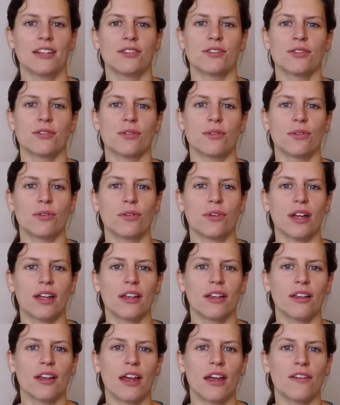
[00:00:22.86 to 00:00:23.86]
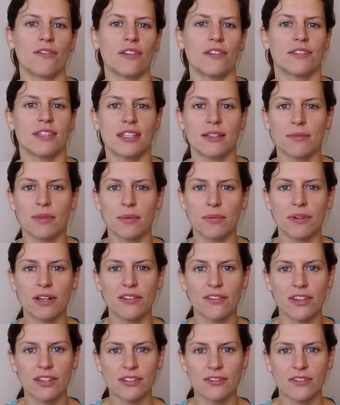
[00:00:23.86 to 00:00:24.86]
So if you've seen my
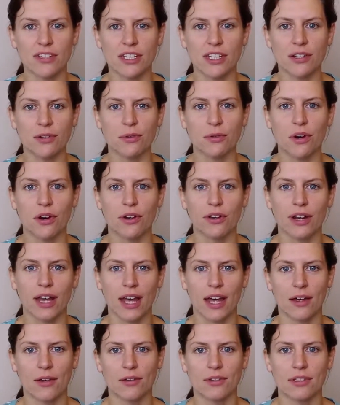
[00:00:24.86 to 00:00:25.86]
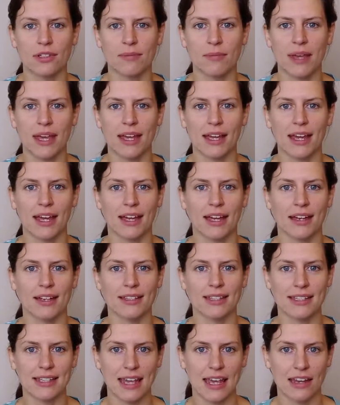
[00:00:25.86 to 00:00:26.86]
previous video on how to make
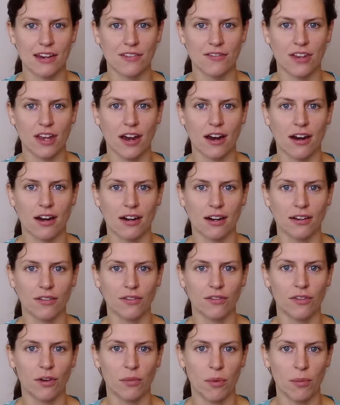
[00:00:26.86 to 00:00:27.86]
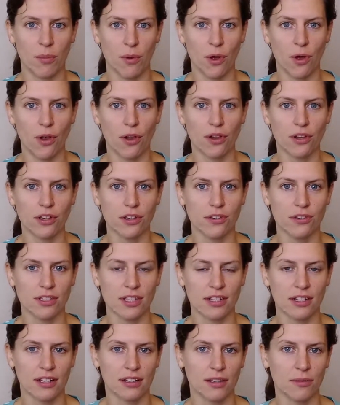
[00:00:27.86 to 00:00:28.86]
a skein of yarn from a ball
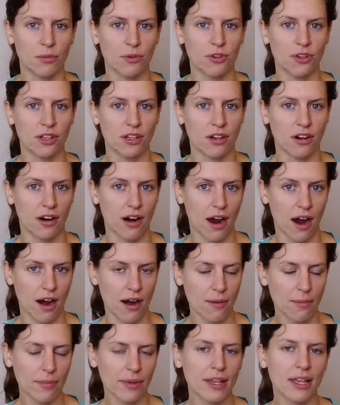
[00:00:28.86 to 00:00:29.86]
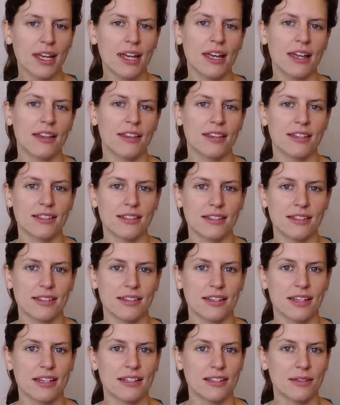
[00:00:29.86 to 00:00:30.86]
using nothing more than your arm, this
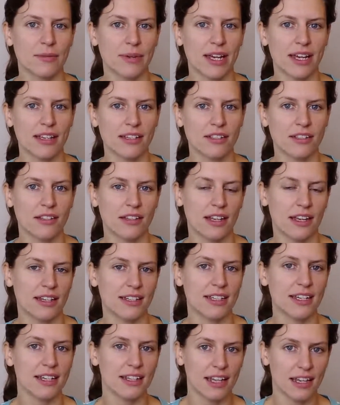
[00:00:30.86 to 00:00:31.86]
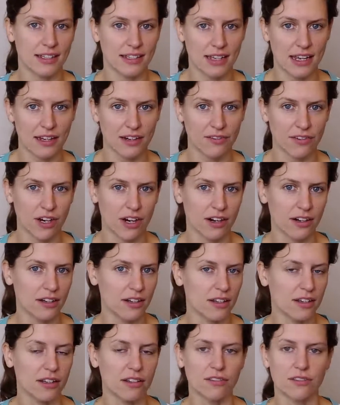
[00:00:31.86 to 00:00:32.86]
is an easy way to then take that skein of
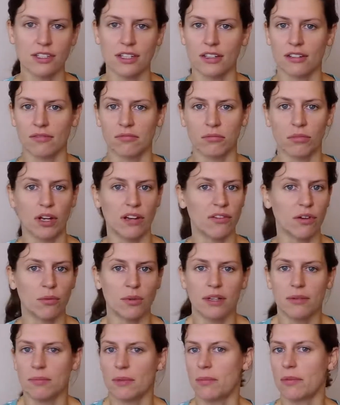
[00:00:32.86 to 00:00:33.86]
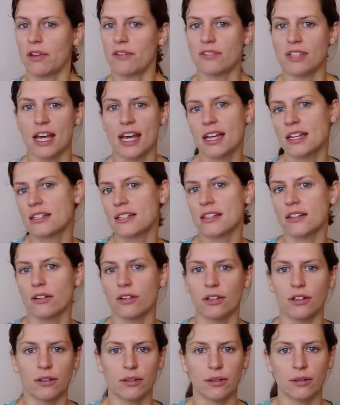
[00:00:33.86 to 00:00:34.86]
yarn that you've done whatever with, maybe you've dyed it
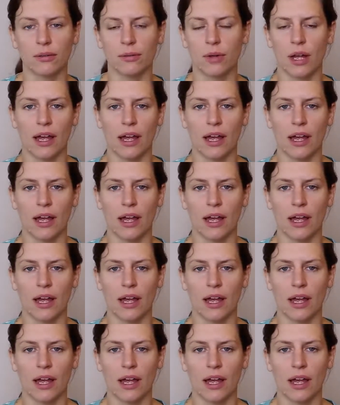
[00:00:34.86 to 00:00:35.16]
or